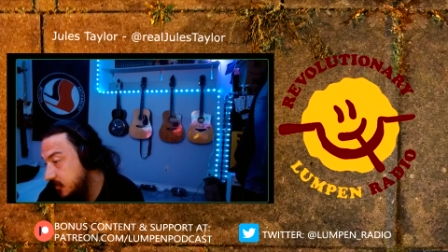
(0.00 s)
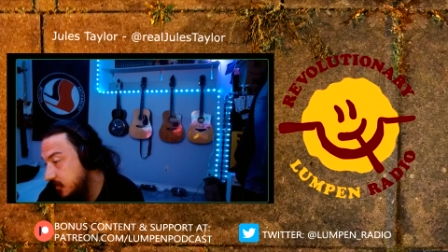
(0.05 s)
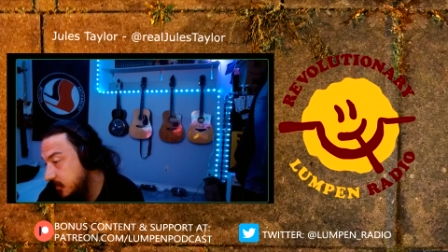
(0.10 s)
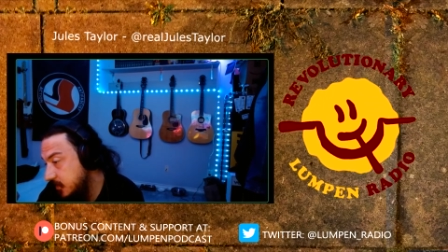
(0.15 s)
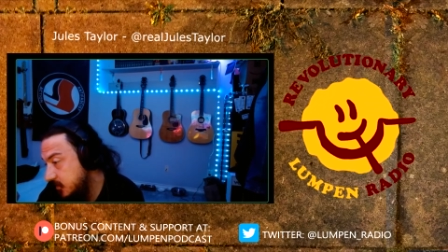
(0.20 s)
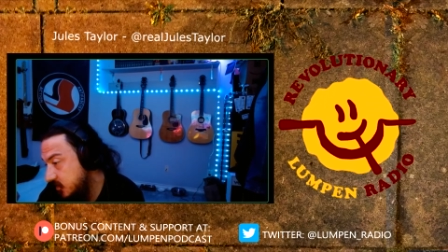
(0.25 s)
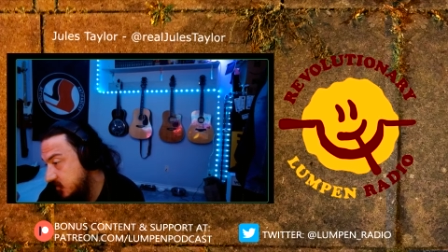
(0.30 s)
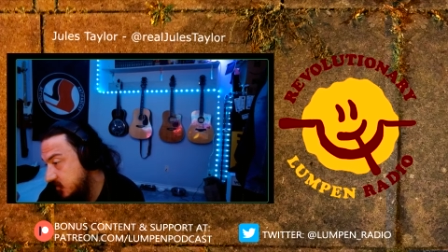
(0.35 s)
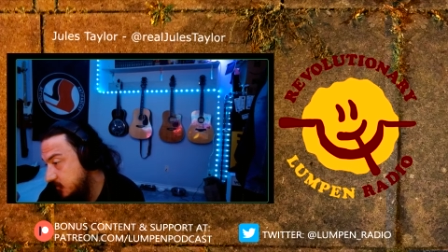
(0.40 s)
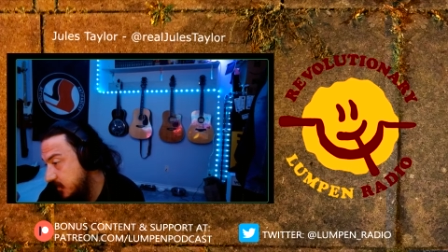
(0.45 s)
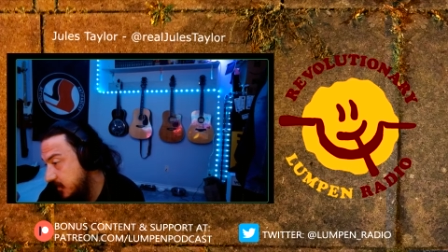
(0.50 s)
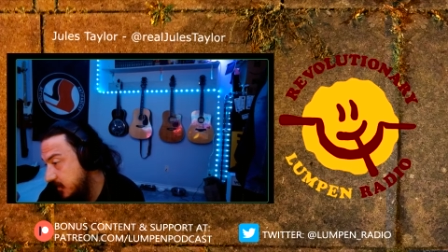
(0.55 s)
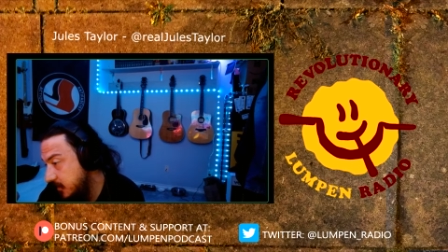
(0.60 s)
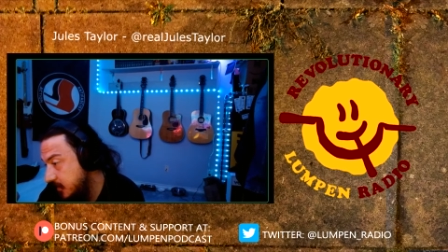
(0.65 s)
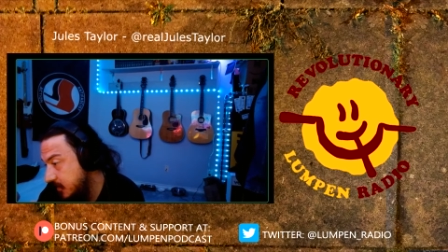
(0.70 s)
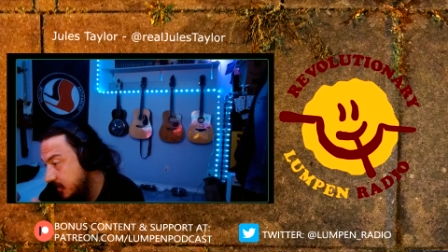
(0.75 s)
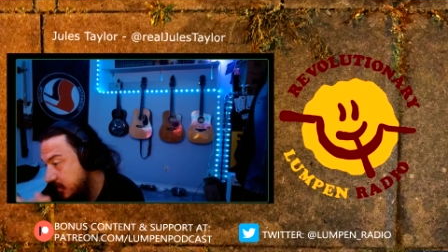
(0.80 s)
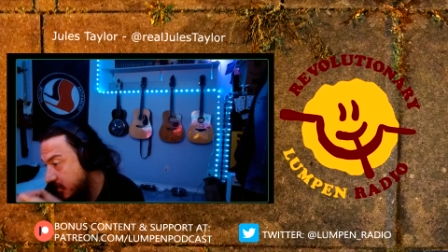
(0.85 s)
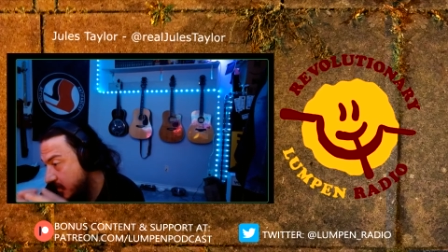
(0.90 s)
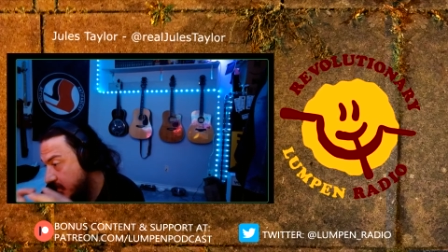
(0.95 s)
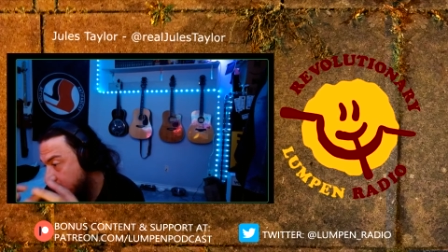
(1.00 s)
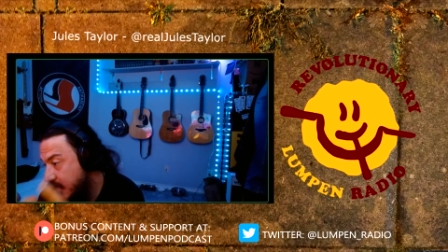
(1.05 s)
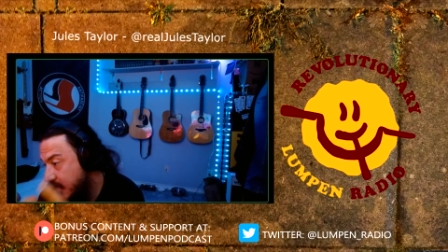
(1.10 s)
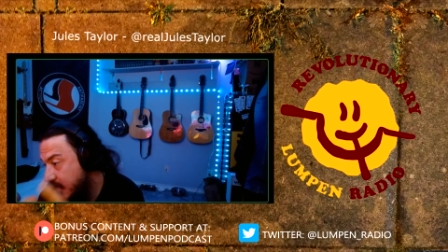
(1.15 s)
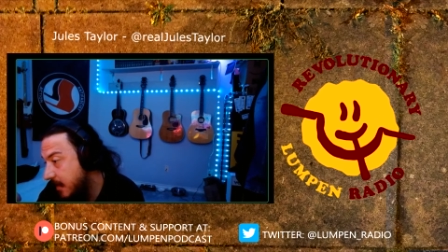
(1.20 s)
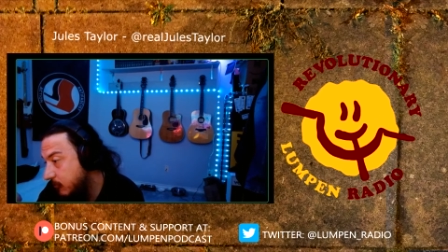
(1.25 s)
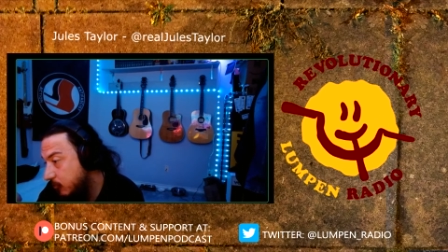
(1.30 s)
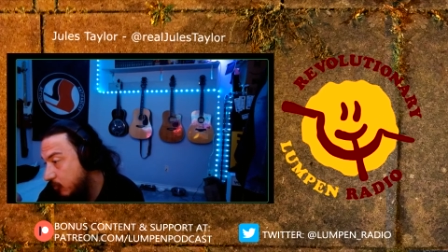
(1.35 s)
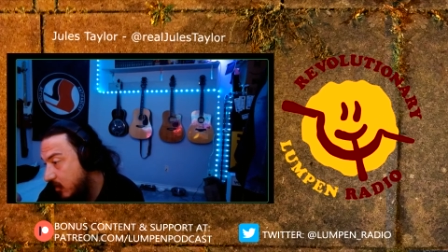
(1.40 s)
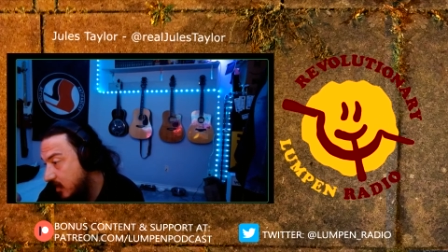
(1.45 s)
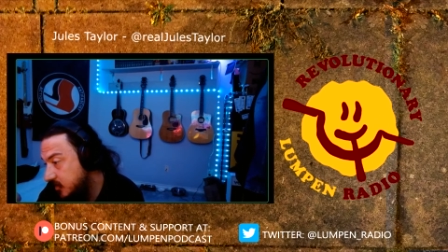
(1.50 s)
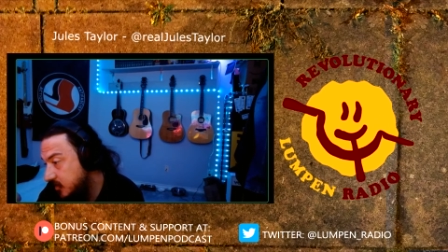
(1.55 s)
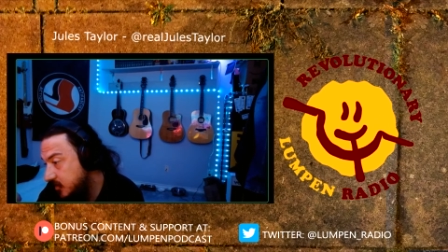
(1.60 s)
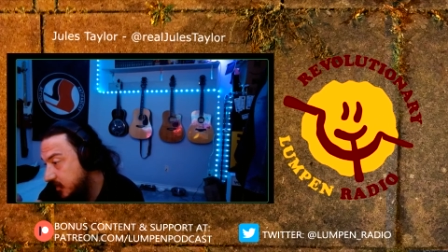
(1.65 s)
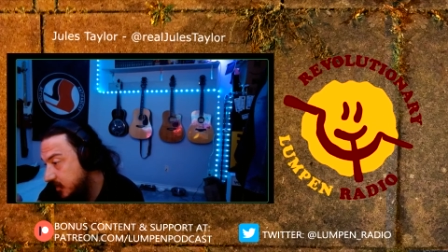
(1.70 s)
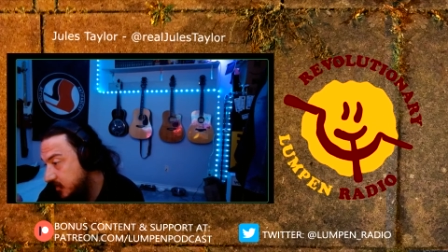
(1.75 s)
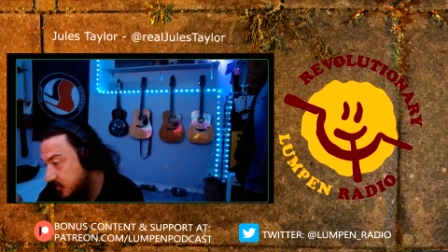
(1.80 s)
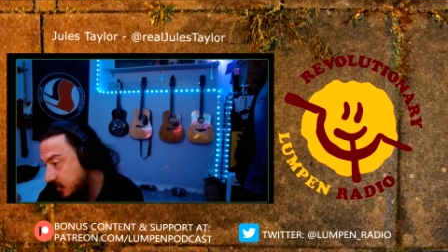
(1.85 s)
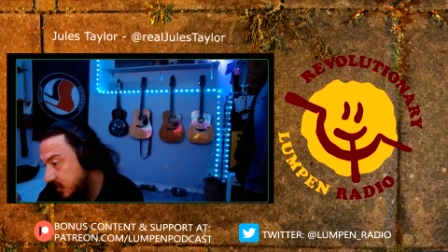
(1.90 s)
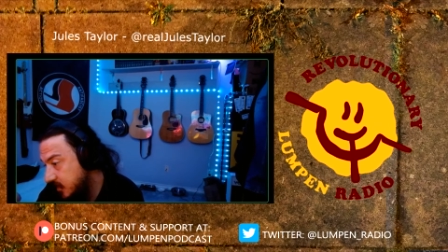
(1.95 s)
And it's just been that
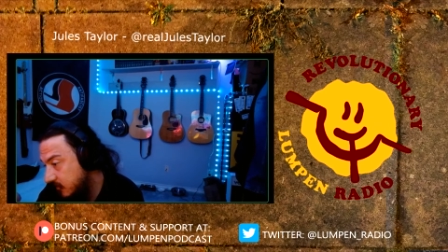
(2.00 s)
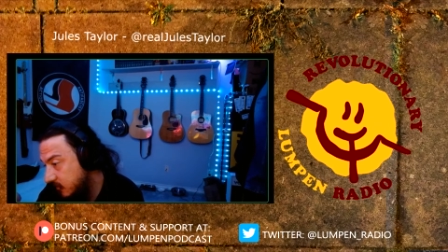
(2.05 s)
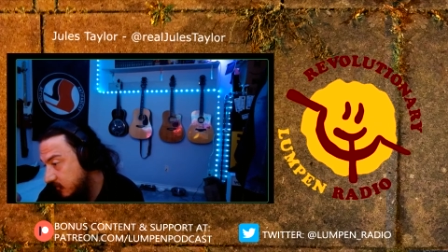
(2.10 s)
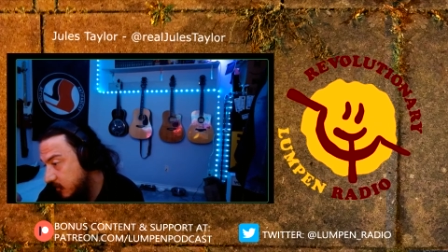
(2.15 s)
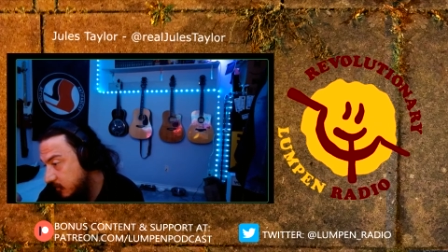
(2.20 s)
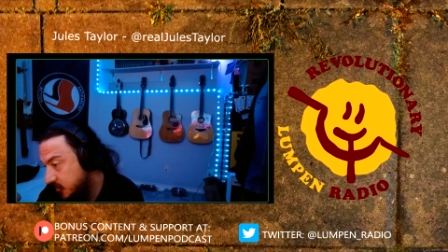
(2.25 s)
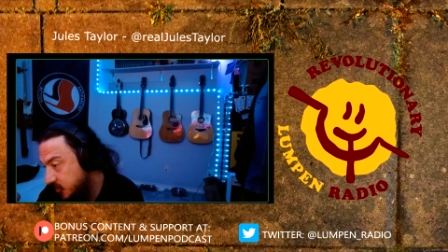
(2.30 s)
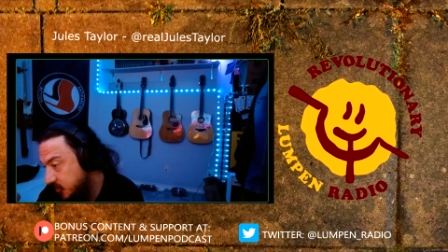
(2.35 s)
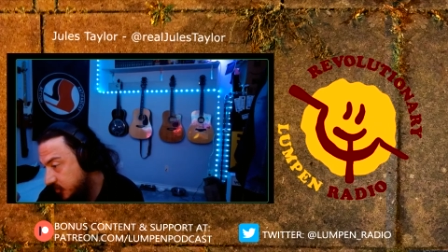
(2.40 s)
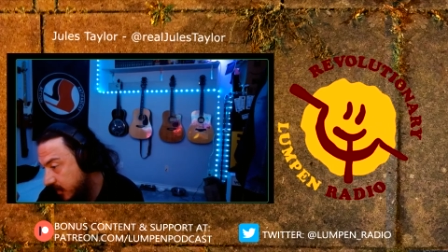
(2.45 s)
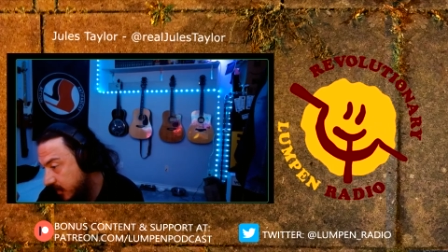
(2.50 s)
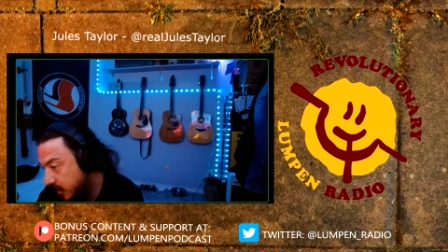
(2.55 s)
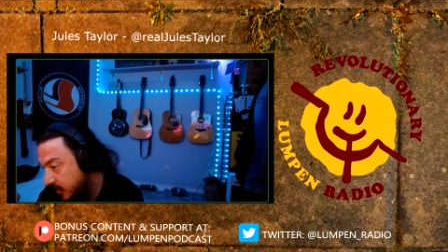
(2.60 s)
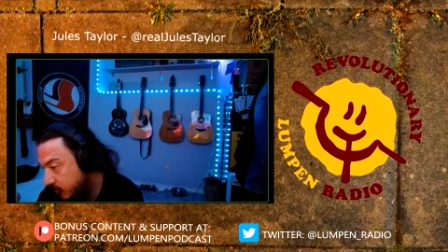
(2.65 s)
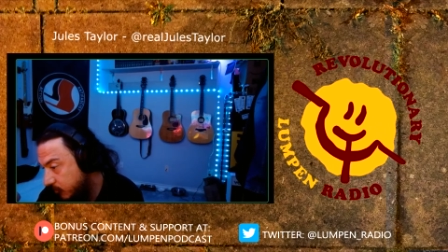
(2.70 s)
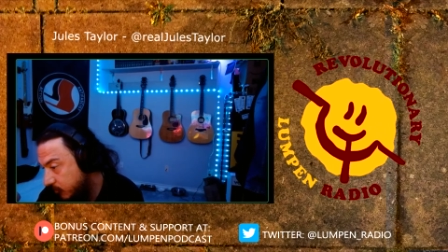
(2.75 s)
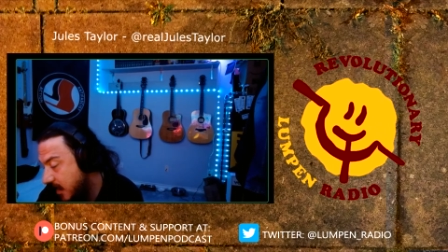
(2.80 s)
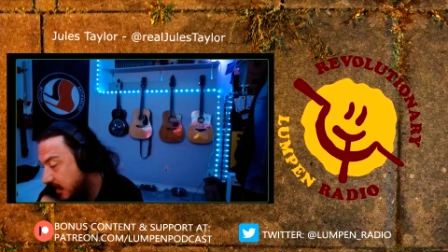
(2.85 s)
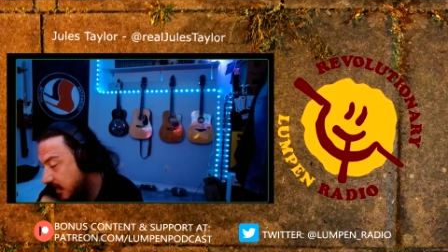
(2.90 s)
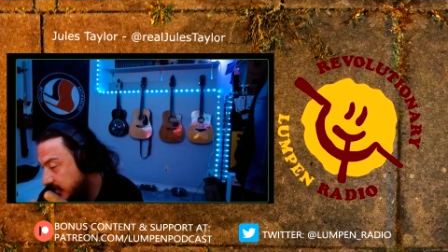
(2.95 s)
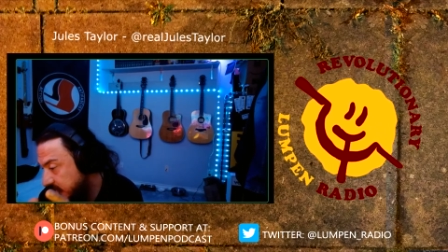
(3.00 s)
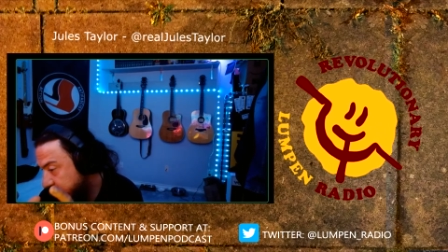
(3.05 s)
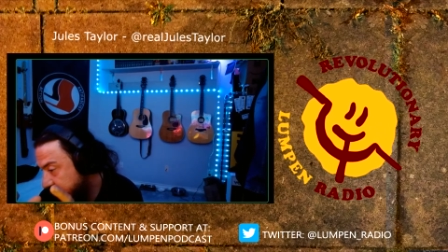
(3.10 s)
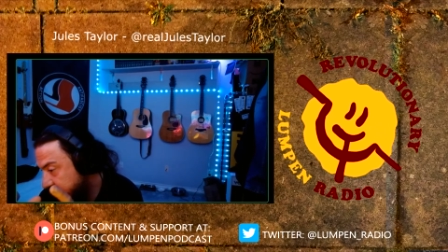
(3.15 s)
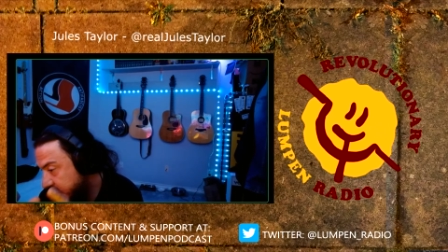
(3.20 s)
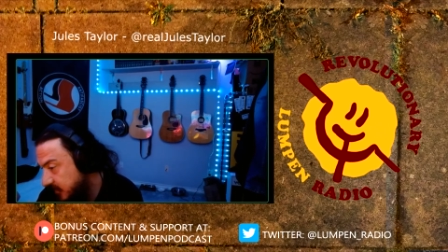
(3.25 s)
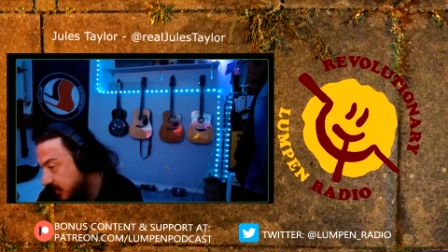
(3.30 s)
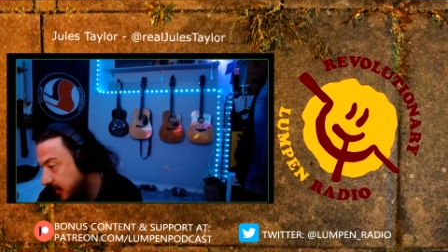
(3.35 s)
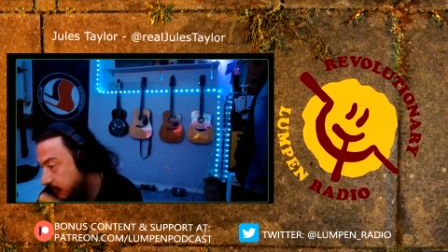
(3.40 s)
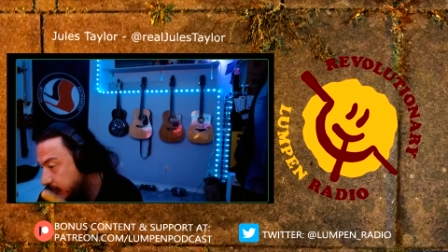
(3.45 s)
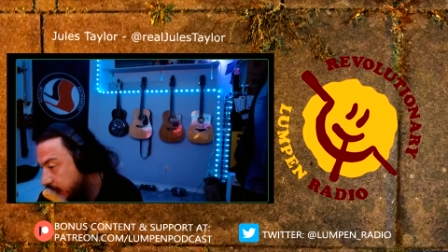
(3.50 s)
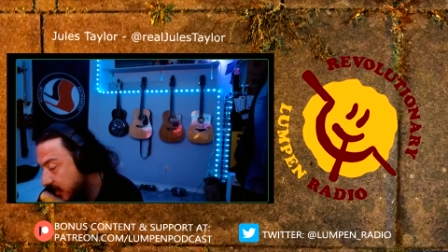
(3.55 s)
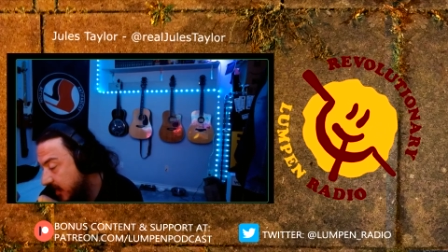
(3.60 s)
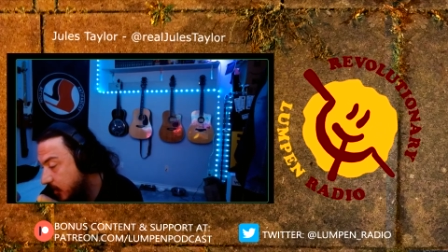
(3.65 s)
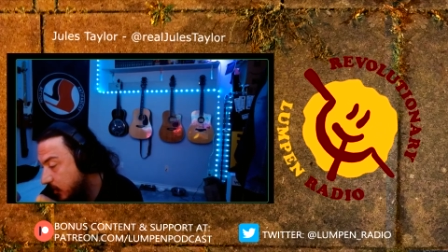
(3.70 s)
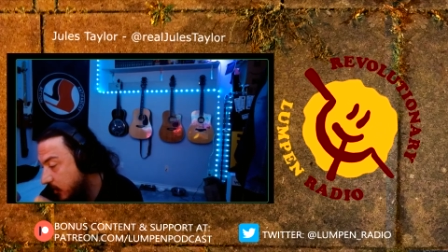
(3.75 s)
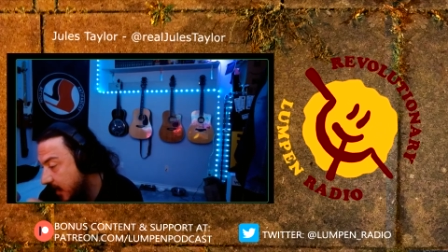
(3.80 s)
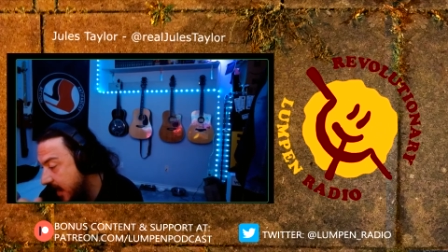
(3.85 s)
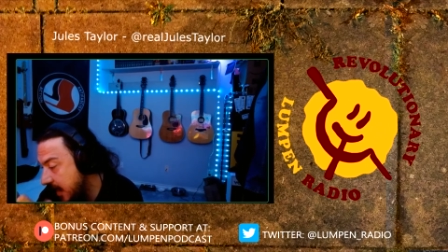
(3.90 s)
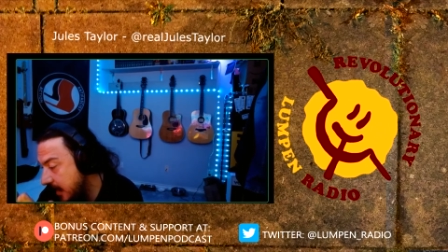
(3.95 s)
process that I've always tried to practice and get
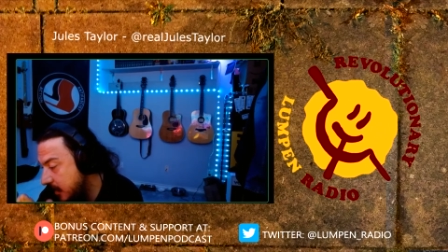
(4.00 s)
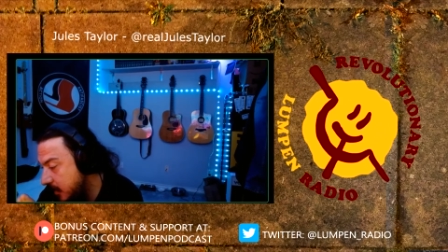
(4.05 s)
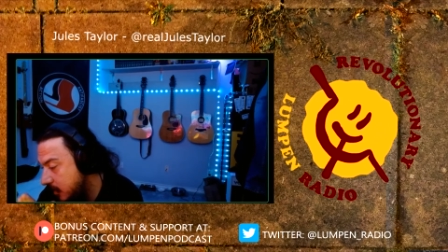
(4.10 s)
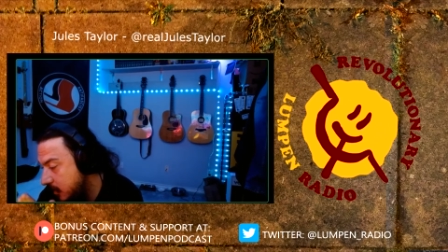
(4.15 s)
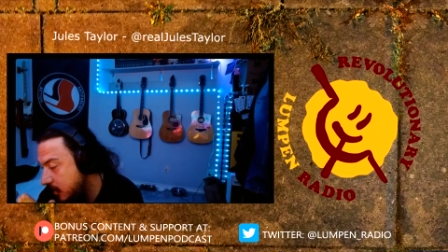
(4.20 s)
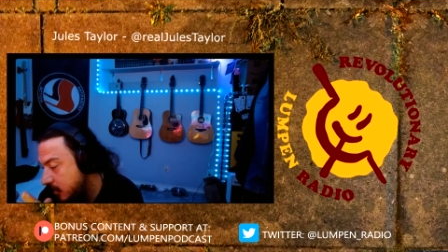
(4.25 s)
better at.